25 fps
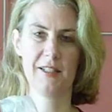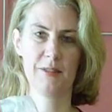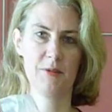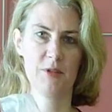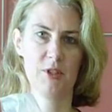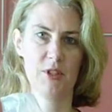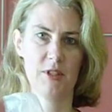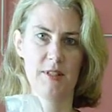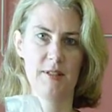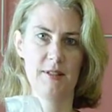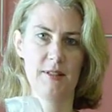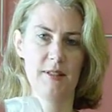it's
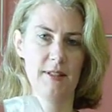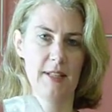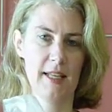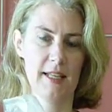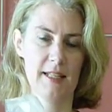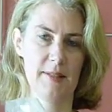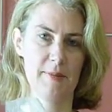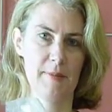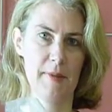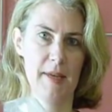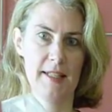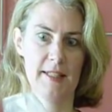just
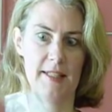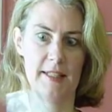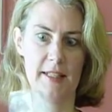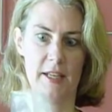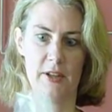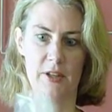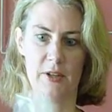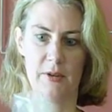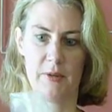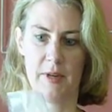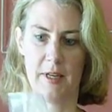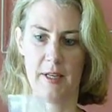less messy
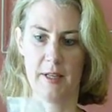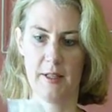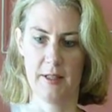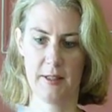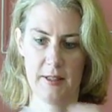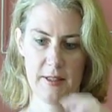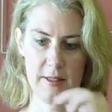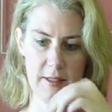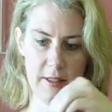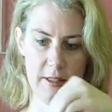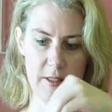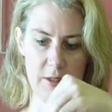otherwise.
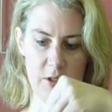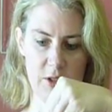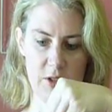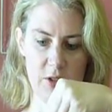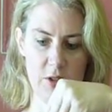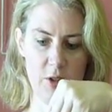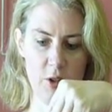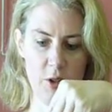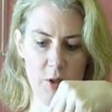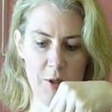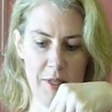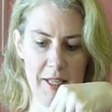
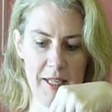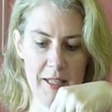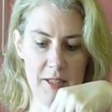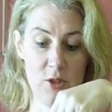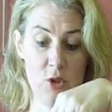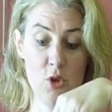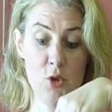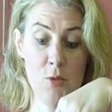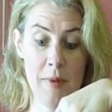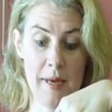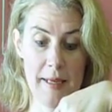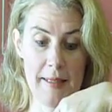It'll
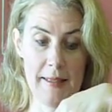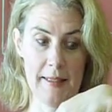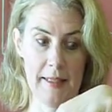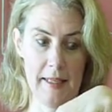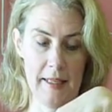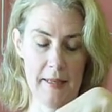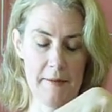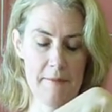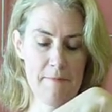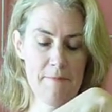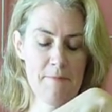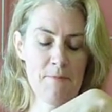get too
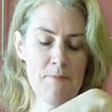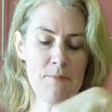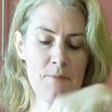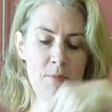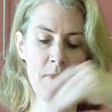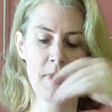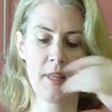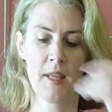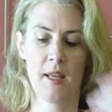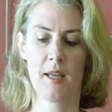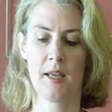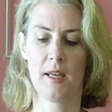messy.
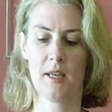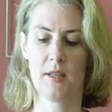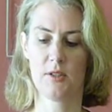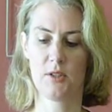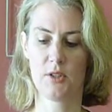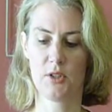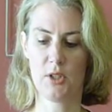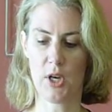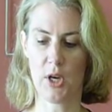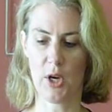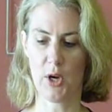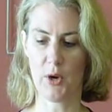
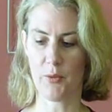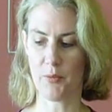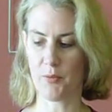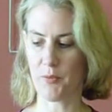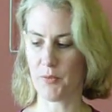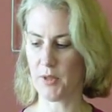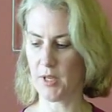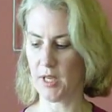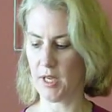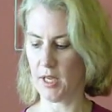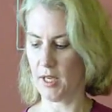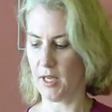So,
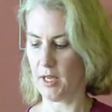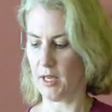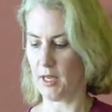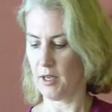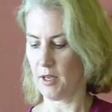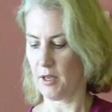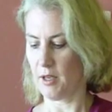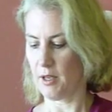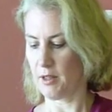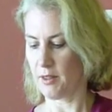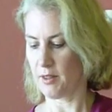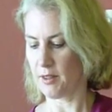
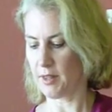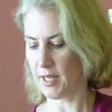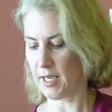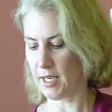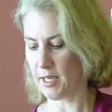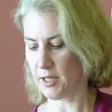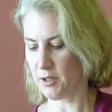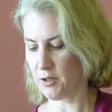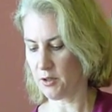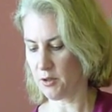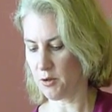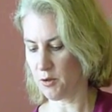
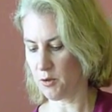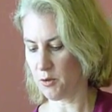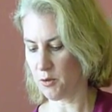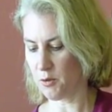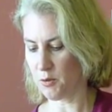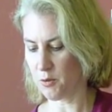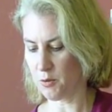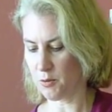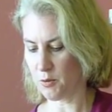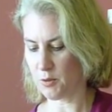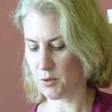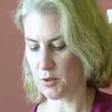then
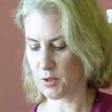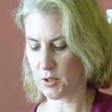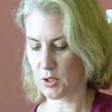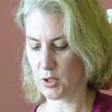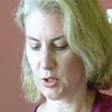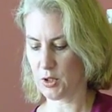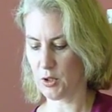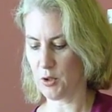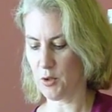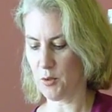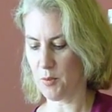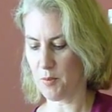you
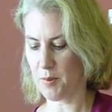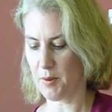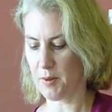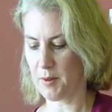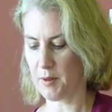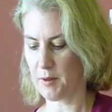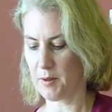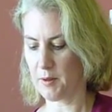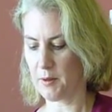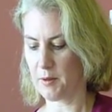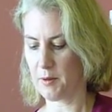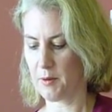scoop
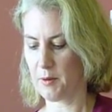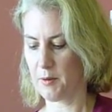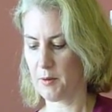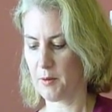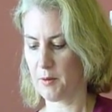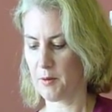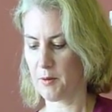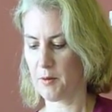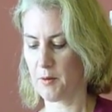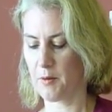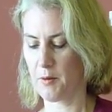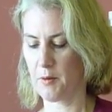
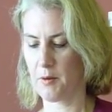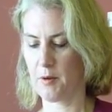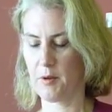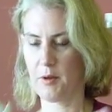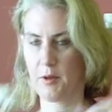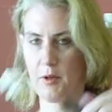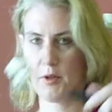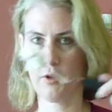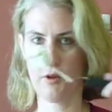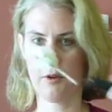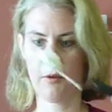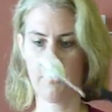
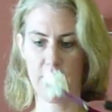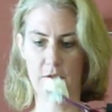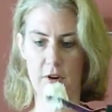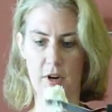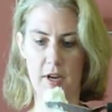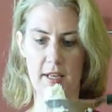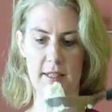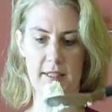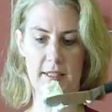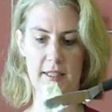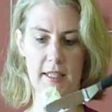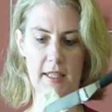your
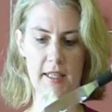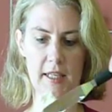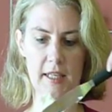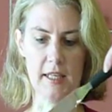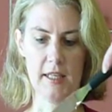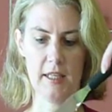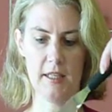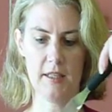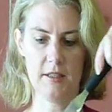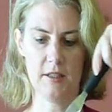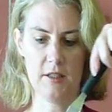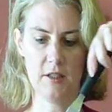frosting
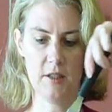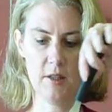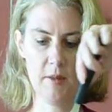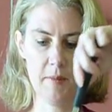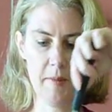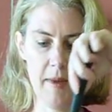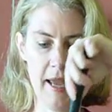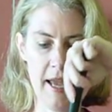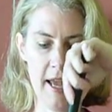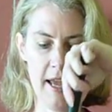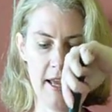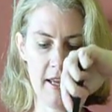into the
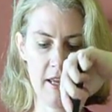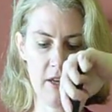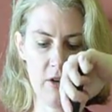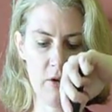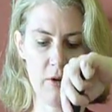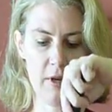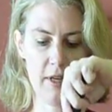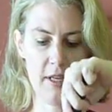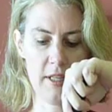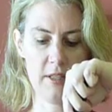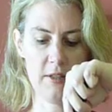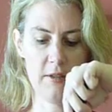bag,
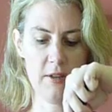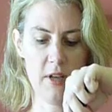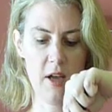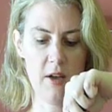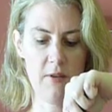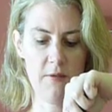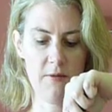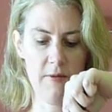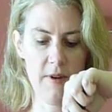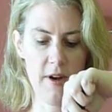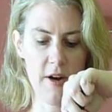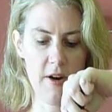going as
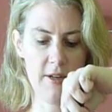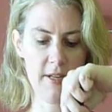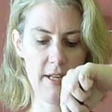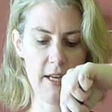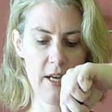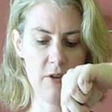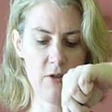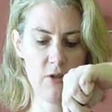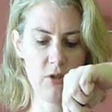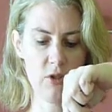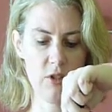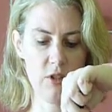far
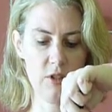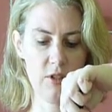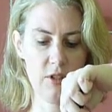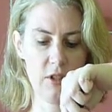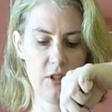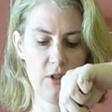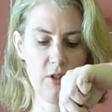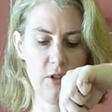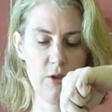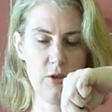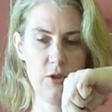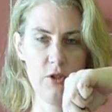down as
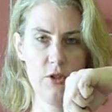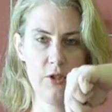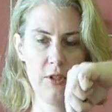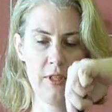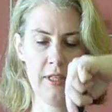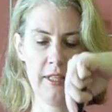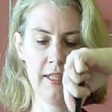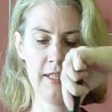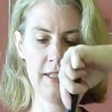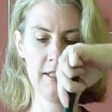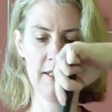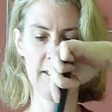close as you
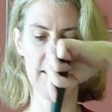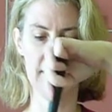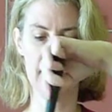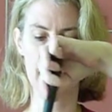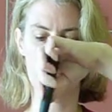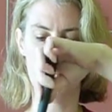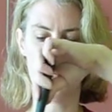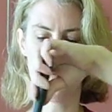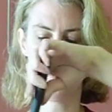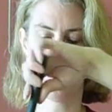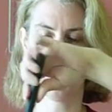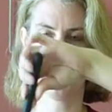can get to the
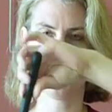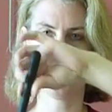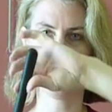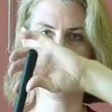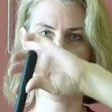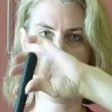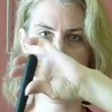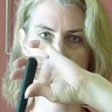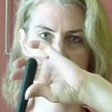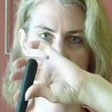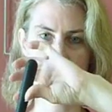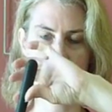tip as
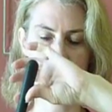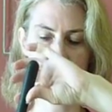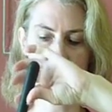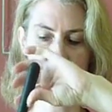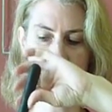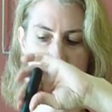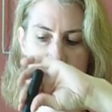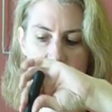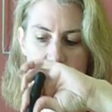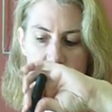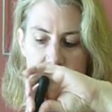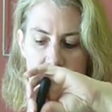
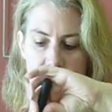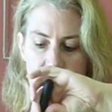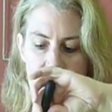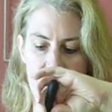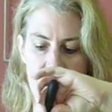possible,